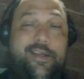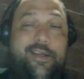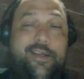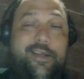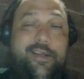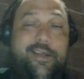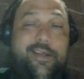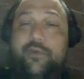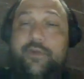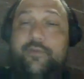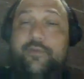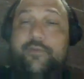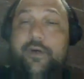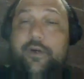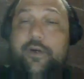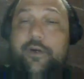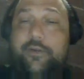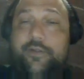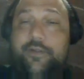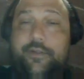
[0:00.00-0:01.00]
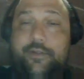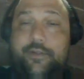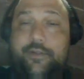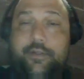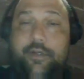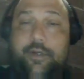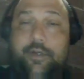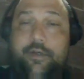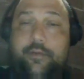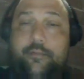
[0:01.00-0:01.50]
world of art,
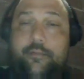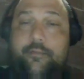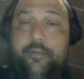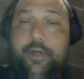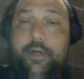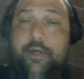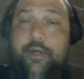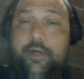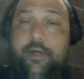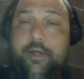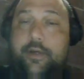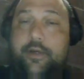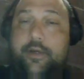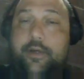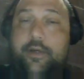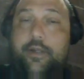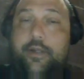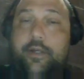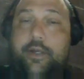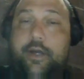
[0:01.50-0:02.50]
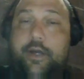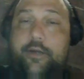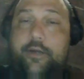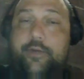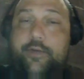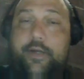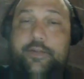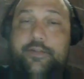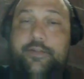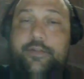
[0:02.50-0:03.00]
in
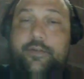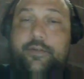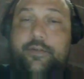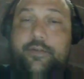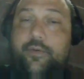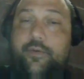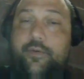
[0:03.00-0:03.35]
contrast to